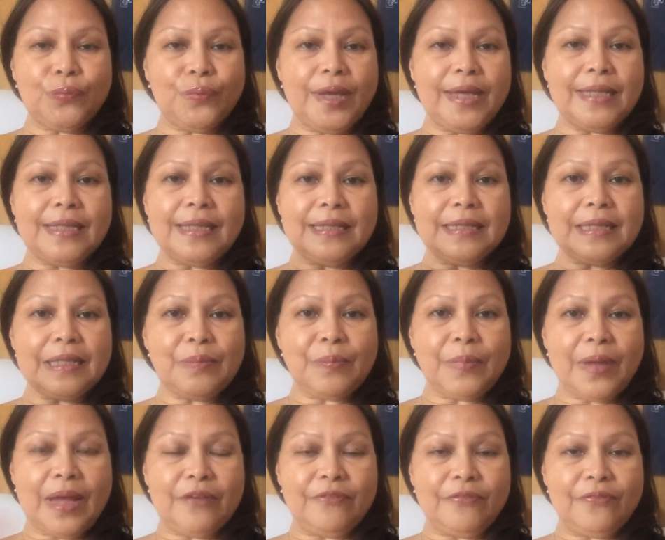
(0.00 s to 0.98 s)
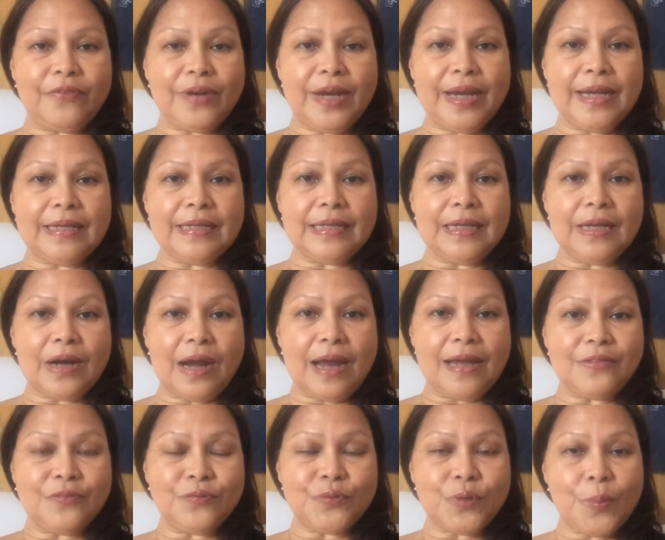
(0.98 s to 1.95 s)
wait until my friend
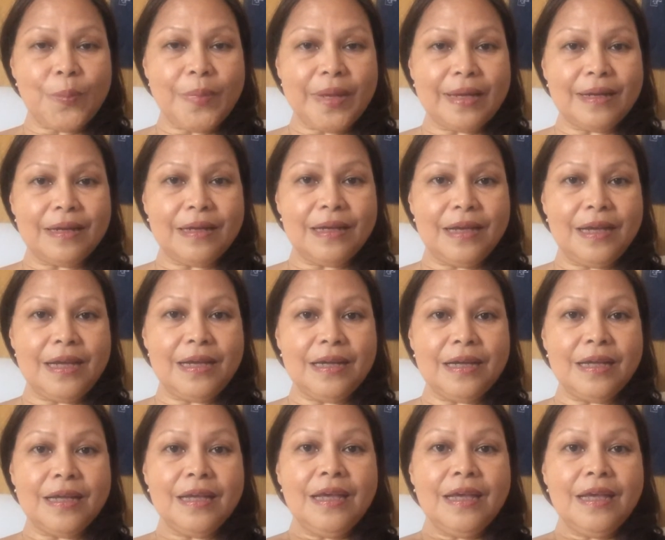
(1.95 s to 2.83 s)
arrives from England,